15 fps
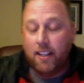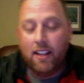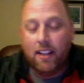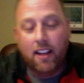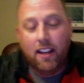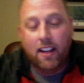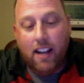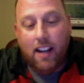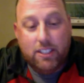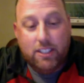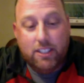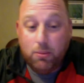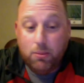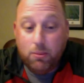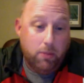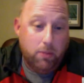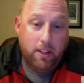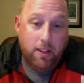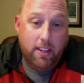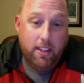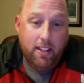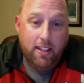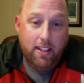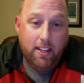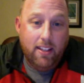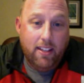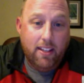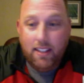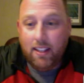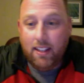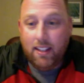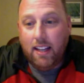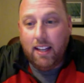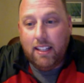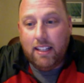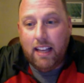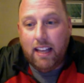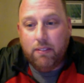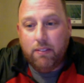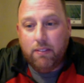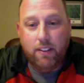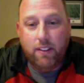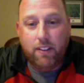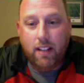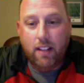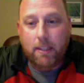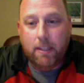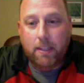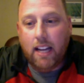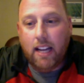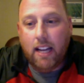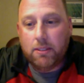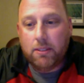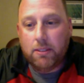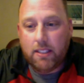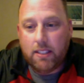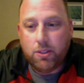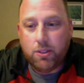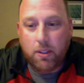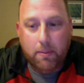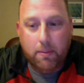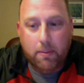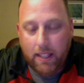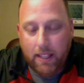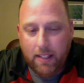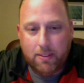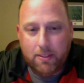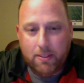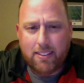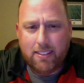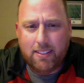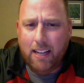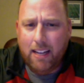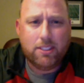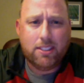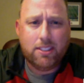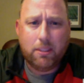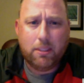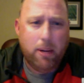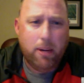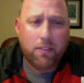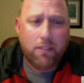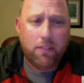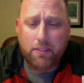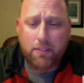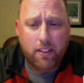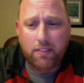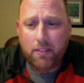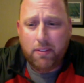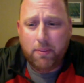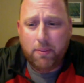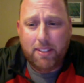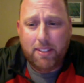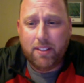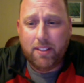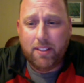I just rolled with it, and I didn't have to feel like my diet was in control of me, and that was just a powerful feeling for me too.